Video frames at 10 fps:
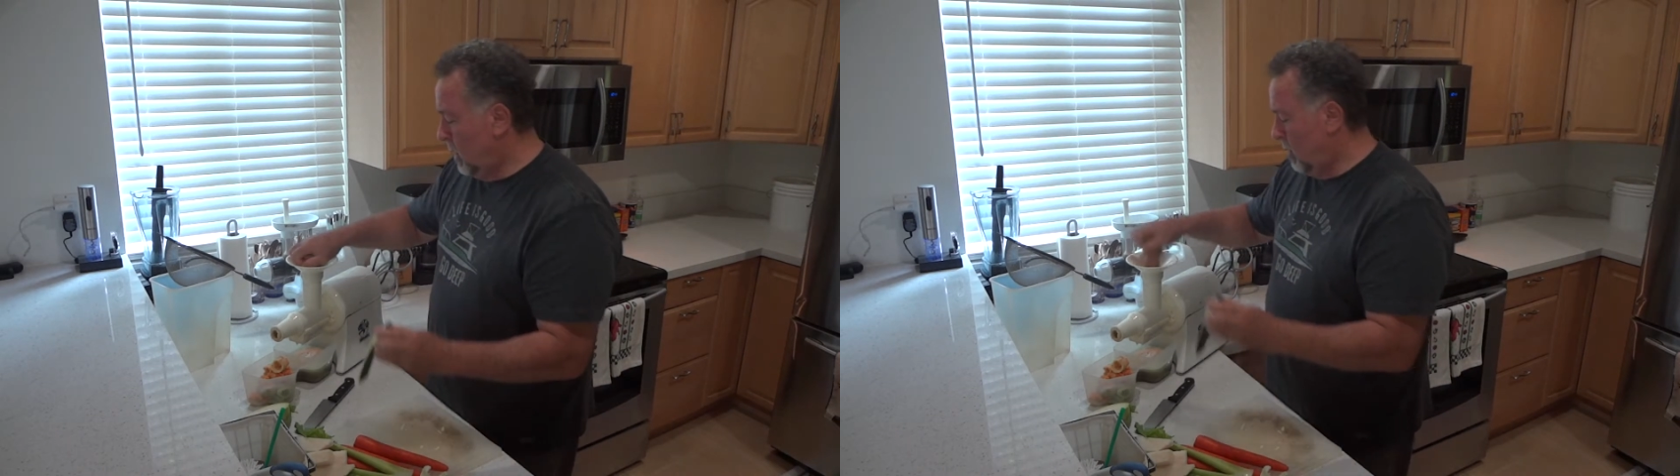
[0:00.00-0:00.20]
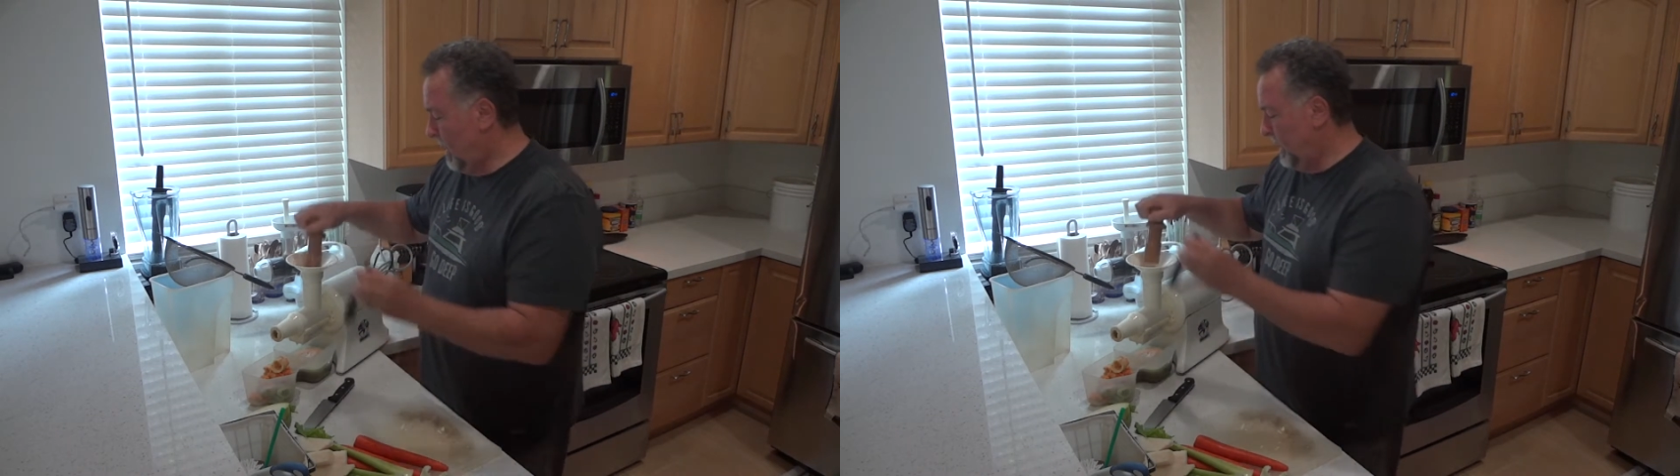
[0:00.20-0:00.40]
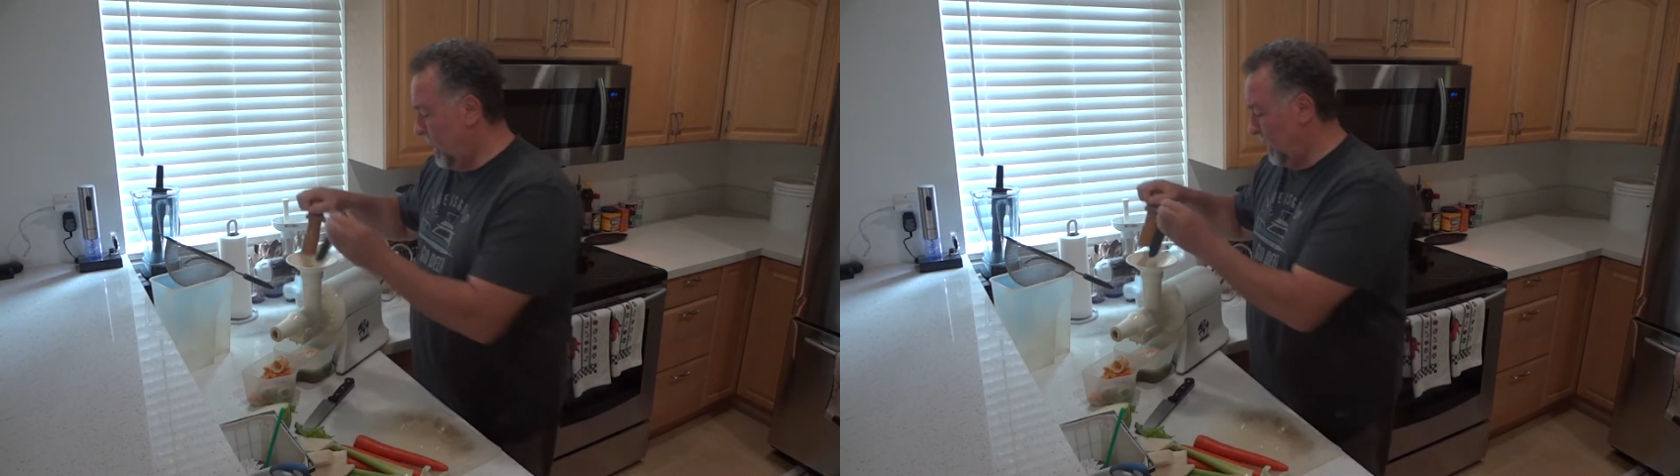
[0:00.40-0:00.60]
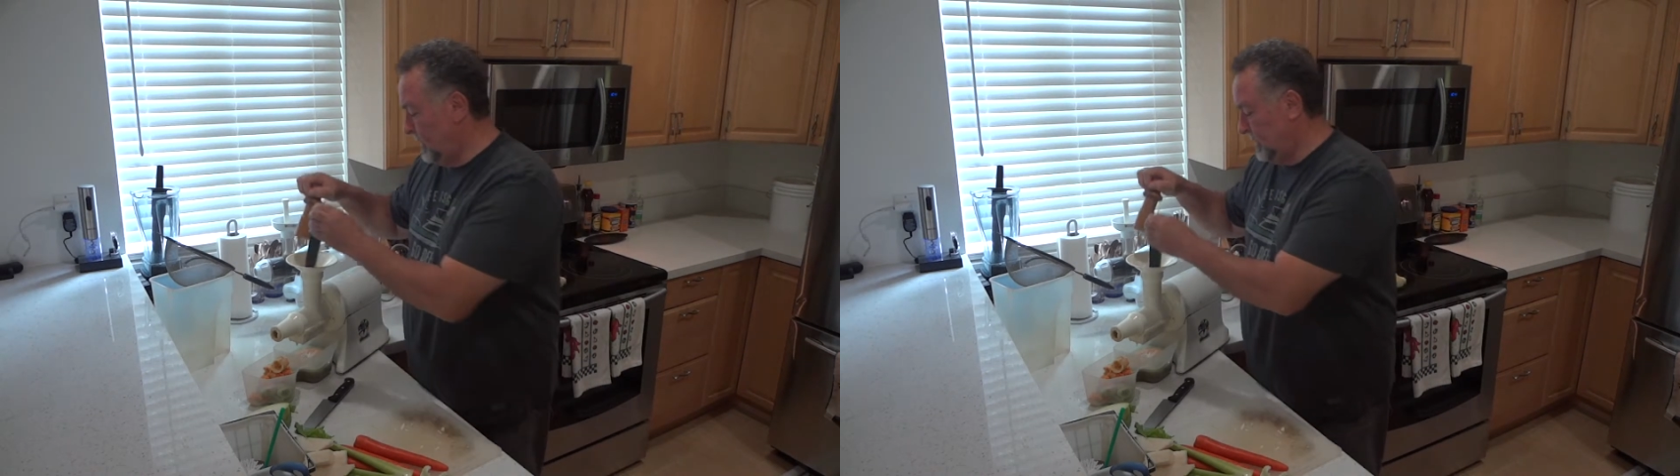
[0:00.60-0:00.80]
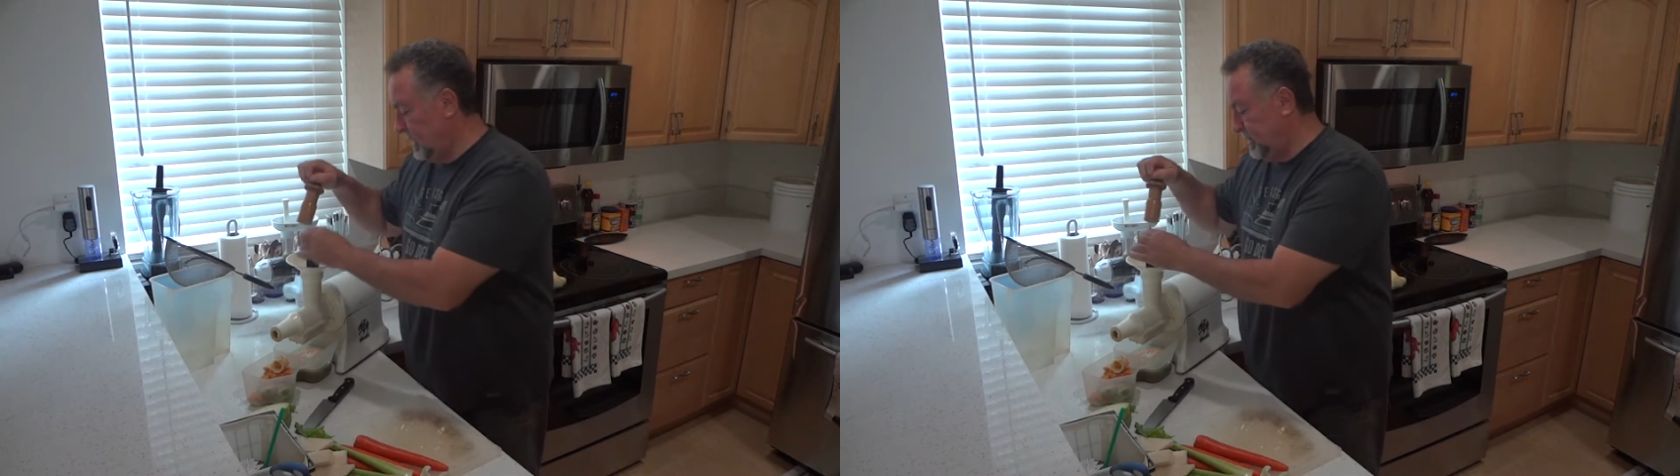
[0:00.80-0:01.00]
Oh my God,
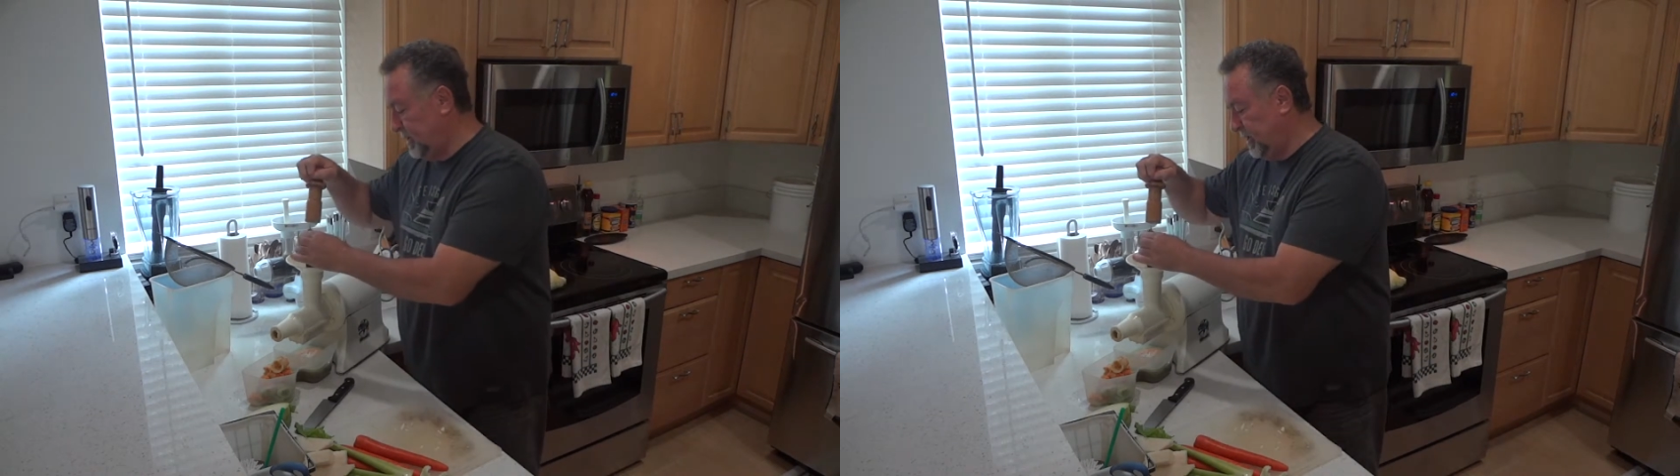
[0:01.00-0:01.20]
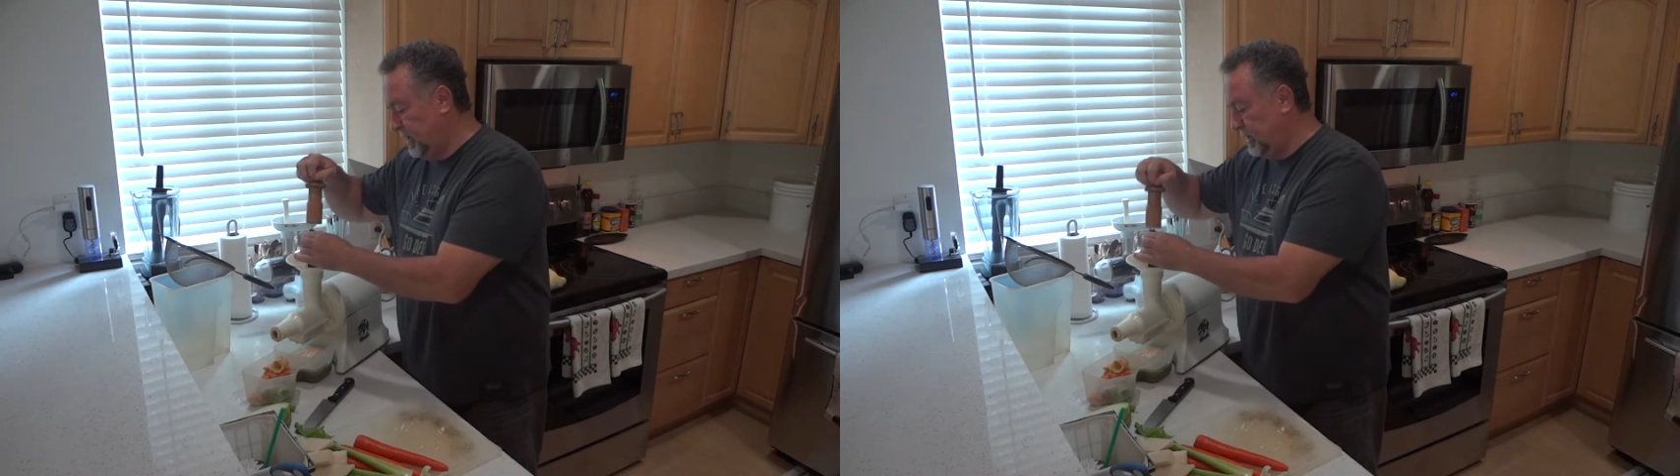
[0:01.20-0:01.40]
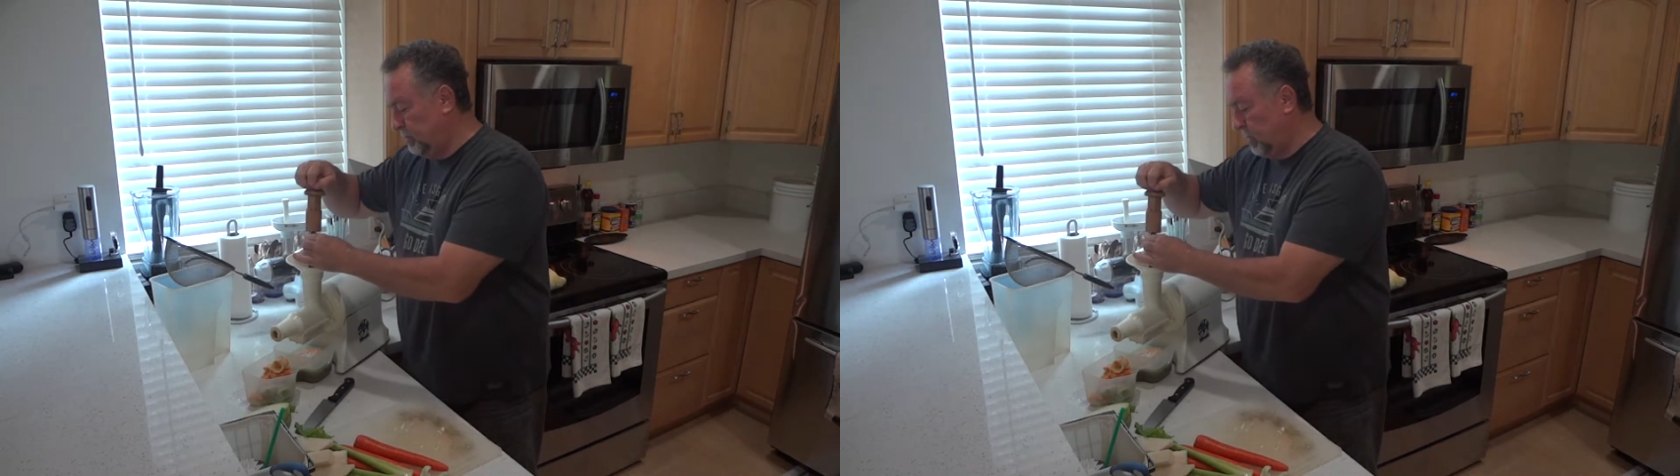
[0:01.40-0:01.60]
does that cheese